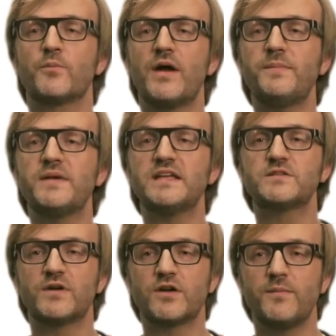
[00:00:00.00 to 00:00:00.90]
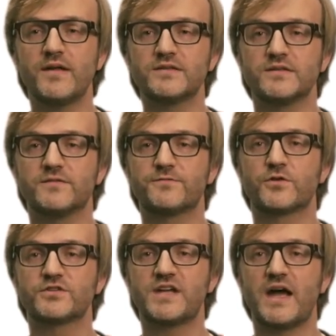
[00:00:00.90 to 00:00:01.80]
PrEP is recommended
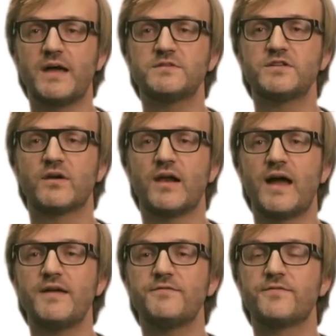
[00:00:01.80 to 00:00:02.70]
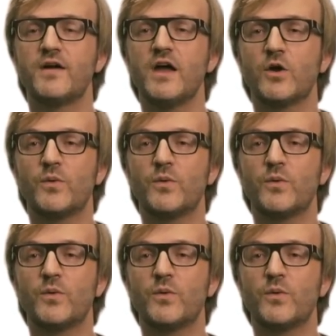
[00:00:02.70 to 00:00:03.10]
for times in your life